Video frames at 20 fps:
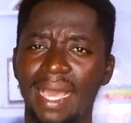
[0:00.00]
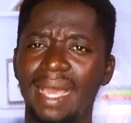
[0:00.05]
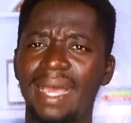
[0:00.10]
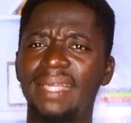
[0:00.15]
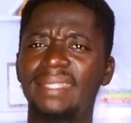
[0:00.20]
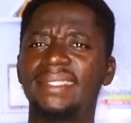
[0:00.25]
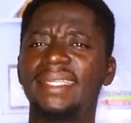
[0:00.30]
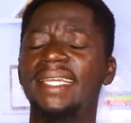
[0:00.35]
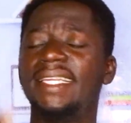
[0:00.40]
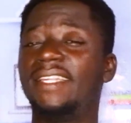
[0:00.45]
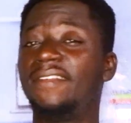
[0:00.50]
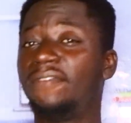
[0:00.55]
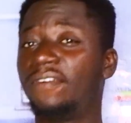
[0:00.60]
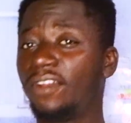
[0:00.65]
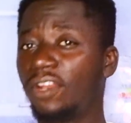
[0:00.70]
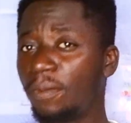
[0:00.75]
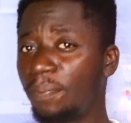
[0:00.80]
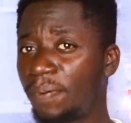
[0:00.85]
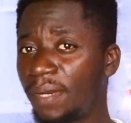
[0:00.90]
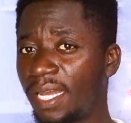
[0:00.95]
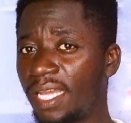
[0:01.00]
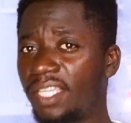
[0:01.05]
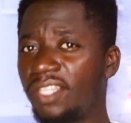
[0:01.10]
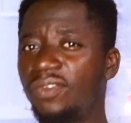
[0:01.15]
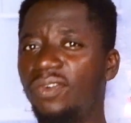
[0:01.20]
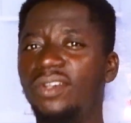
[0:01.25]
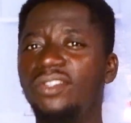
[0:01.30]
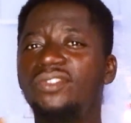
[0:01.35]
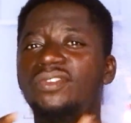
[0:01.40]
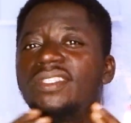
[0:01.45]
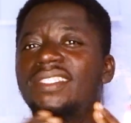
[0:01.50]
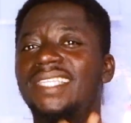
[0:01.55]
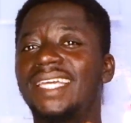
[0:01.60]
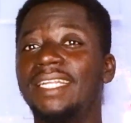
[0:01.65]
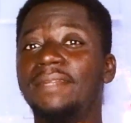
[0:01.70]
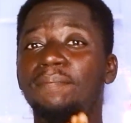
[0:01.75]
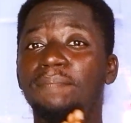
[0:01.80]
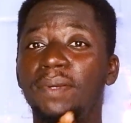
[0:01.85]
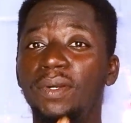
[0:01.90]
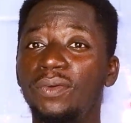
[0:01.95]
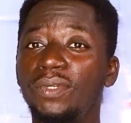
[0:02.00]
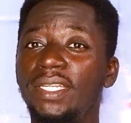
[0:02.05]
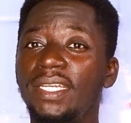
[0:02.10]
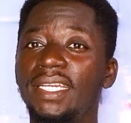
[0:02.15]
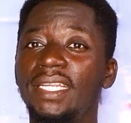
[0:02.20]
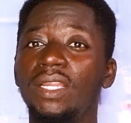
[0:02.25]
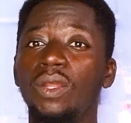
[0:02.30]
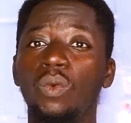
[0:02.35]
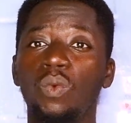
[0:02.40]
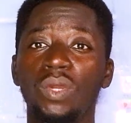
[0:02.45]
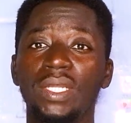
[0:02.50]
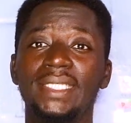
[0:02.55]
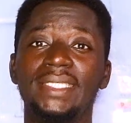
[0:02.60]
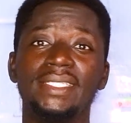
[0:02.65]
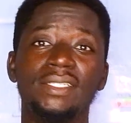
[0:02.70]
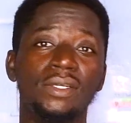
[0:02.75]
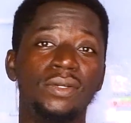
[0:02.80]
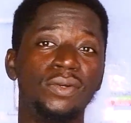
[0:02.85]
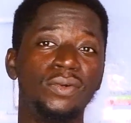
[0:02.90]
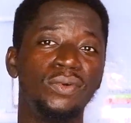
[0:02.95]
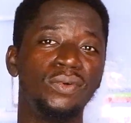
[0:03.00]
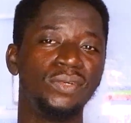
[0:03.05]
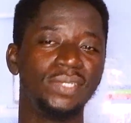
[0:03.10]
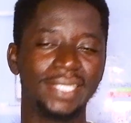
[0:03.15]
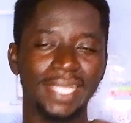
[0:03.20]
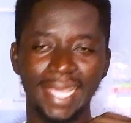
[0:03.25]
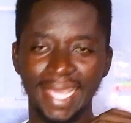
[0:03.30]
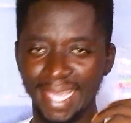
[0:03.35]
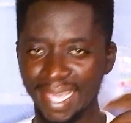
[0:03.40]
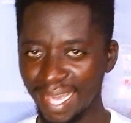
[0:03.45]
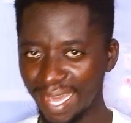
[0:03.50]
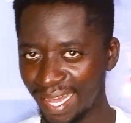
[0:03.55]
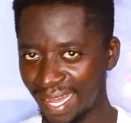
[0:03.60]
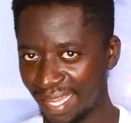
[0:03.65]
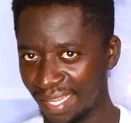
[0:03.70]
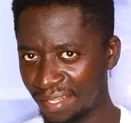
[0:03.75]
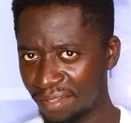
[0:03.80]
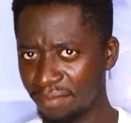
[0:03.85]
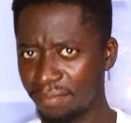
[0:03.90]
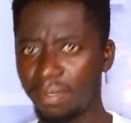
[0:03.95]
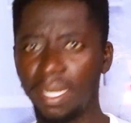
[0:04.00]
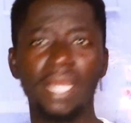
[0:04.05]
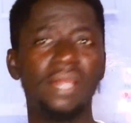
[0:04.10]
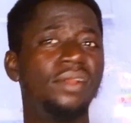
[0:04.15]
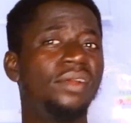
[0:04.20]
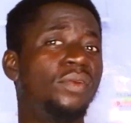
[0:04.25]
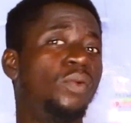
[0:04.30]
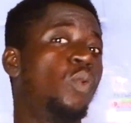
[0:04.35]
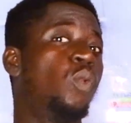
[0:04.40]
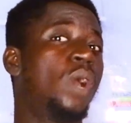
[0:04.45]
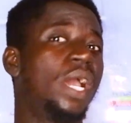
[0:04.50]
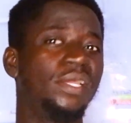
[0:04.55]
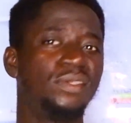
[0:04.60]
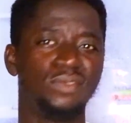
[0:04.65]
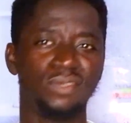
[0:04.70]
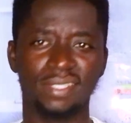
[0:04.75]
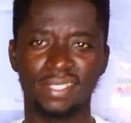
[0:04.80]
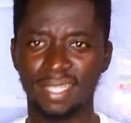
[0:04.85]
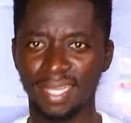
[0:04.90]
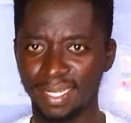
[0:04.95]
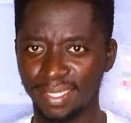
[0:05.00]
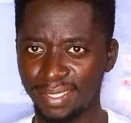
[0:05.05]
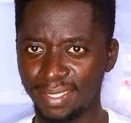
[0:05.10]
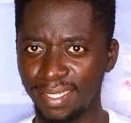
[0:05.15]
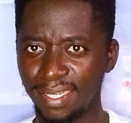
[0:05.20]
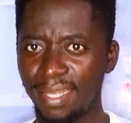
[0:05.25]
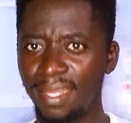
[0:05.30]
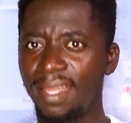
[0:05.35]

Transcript: As a developer, you want to start building with Google's A I, but you don't know where to start.